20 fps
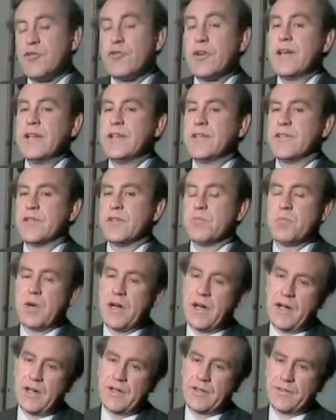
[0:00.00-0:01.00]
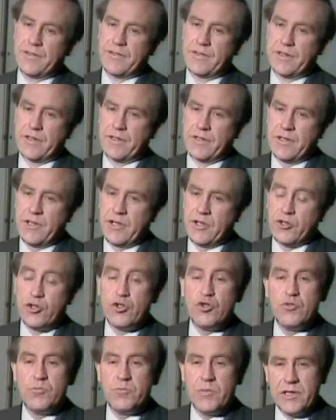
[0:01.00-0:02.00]
tread the path that
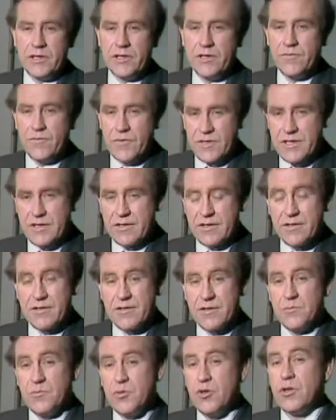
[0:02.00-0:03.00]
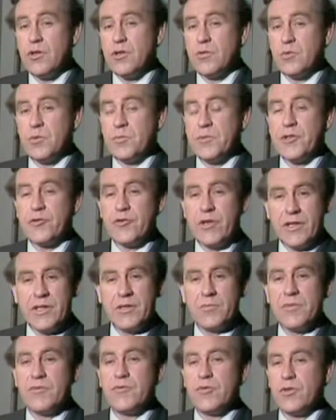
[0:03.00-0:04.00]
2 million visitors or more will be
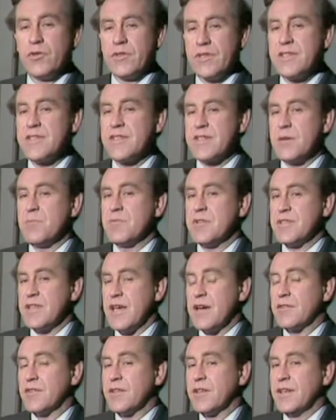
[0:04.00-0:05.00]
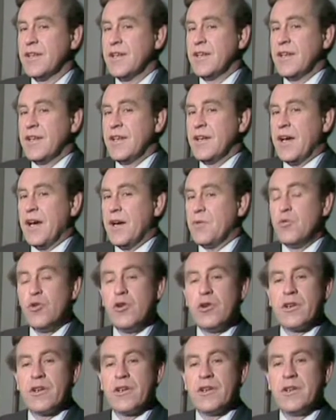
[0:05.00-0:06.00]
treading before this summer's out. A
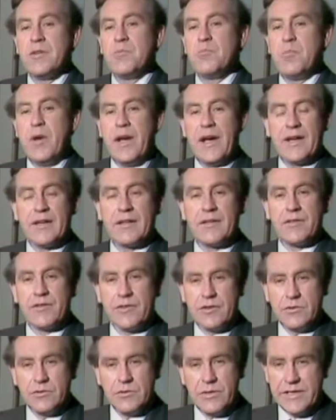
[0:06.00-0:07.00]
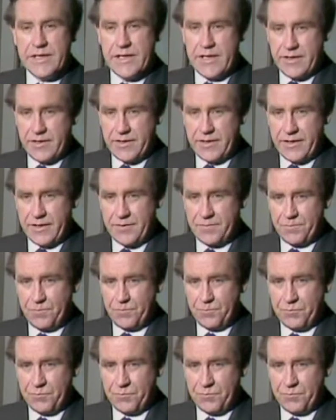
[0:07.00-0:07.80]
walk back through eternity.